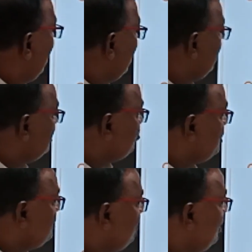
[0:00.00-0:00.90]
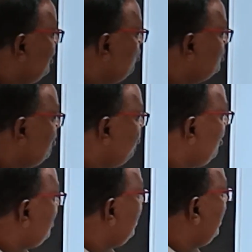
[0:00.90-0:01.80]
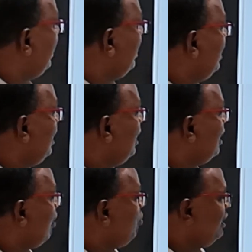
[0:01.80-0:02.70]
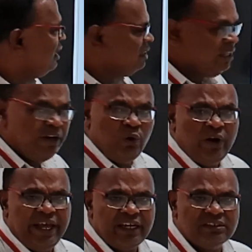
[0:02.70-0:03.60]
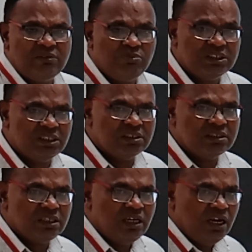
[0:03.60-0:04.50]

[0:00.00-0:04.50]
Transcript: Address bus we are using for communicating the unidirectional buses.